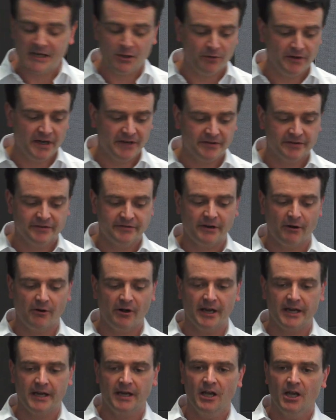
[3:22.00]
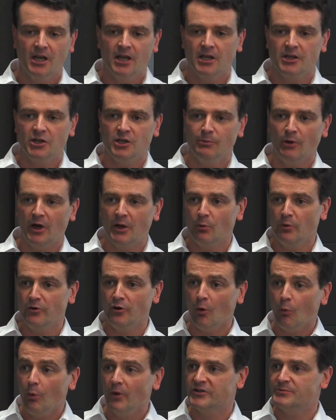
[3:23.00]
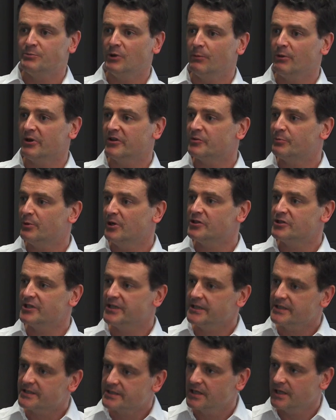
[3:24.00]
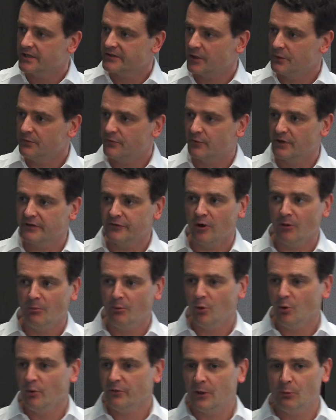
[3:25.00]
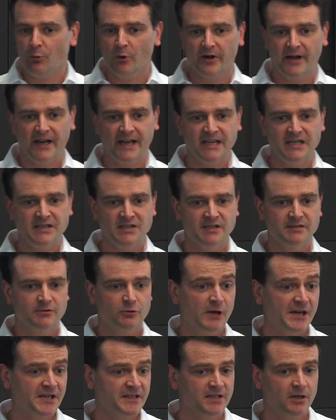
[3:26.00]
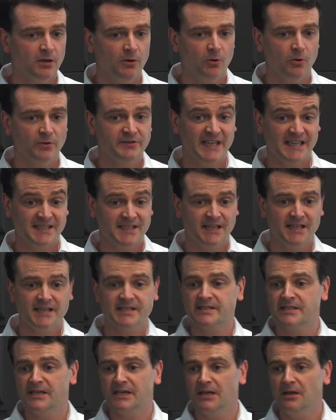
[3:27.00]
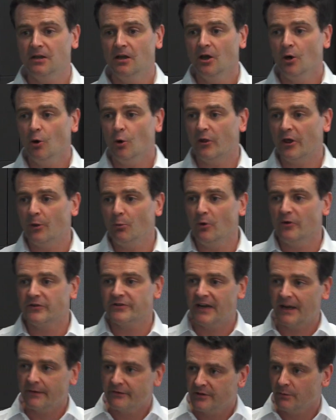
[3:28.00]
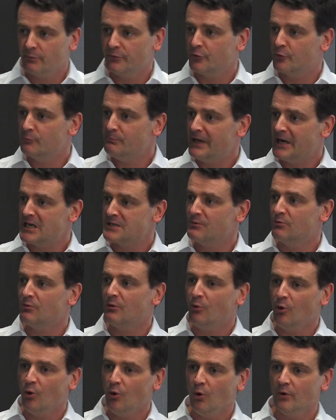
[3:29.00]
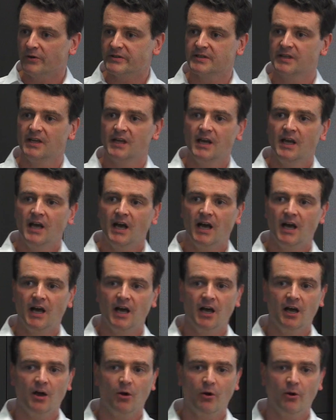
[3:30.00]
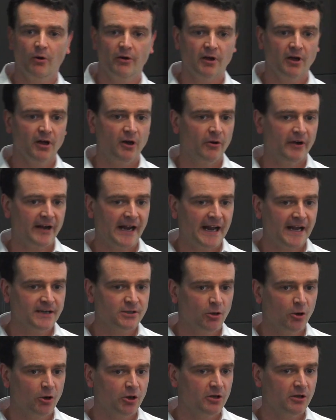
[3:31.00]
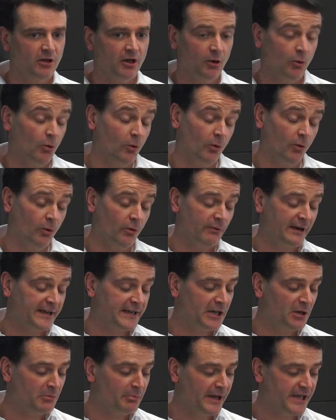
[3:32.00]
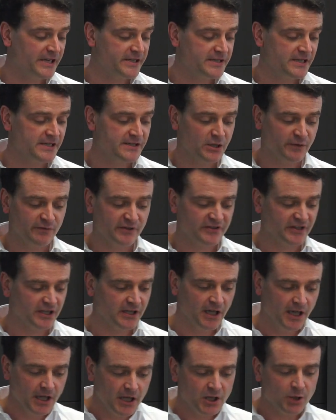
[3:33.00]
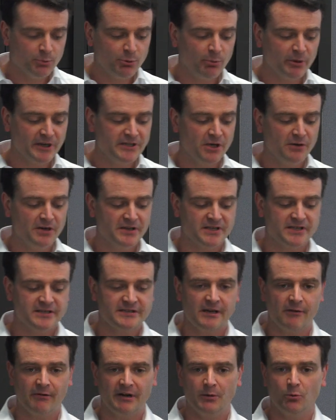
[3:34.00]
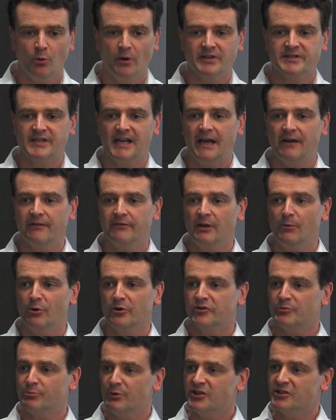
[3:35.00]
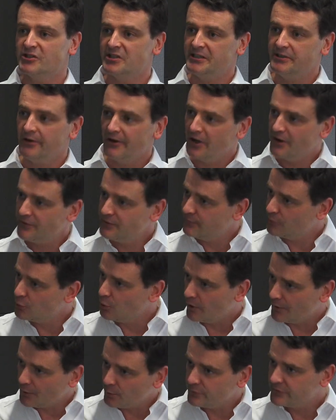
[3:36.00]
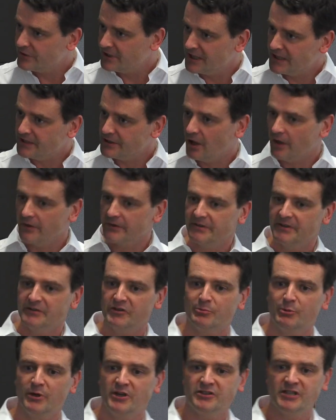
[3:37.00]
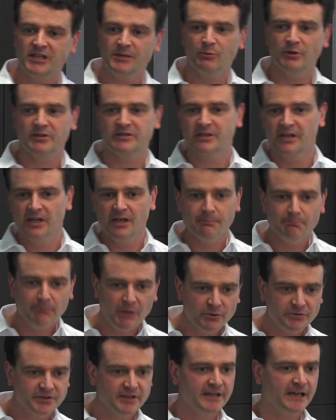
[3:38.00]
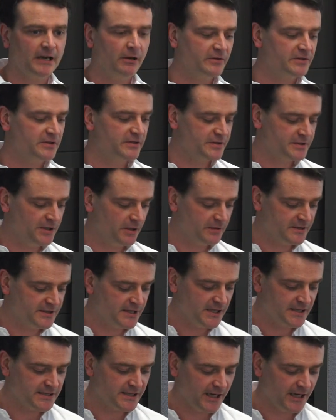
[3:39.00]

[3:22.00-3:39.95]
not necessarily, you might not want to put them on a spreadsheet. So for example, they want an aged creditor or debtor listing, or they want to have some sort of management report on an ad hoc or a regular basis. And obviously, you probably don't necessarily want to have them on a spreadsheet unless you've got an all singing, dancing spreadsheet, which most accountants don't tend to